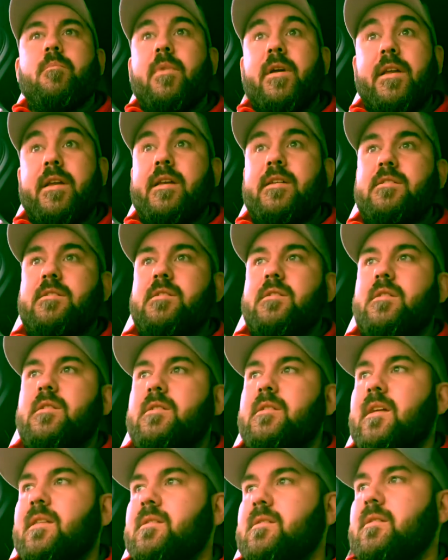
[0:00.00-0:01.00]
his
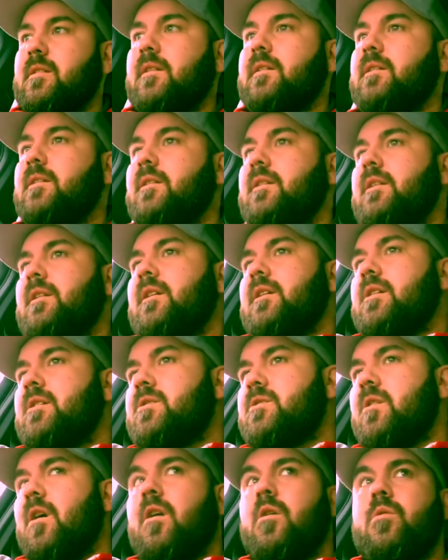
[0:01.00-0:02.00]
answer.
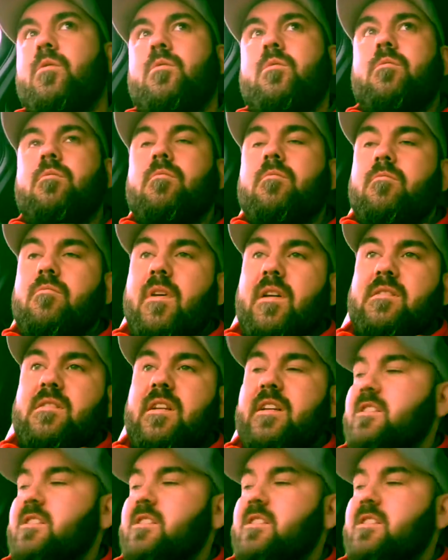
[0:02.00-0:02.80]
So that's